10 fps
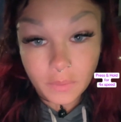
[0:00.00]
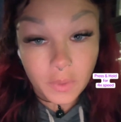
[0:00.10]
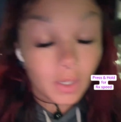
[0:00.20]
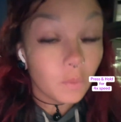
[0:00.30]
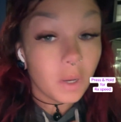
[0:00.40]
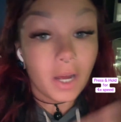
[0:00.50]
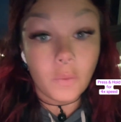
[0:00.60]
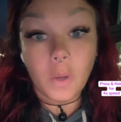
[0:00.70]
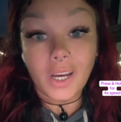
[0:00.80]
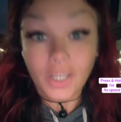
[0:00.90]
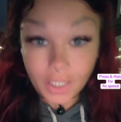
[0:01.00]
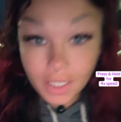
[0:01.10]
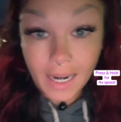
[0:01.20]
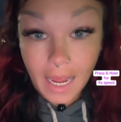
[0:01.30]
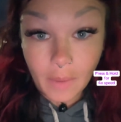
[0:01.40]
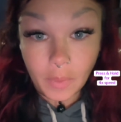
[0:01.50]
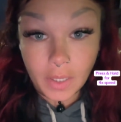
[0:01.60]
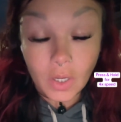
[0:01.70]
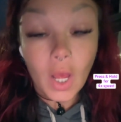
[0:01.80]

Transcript: We don't want what could happen.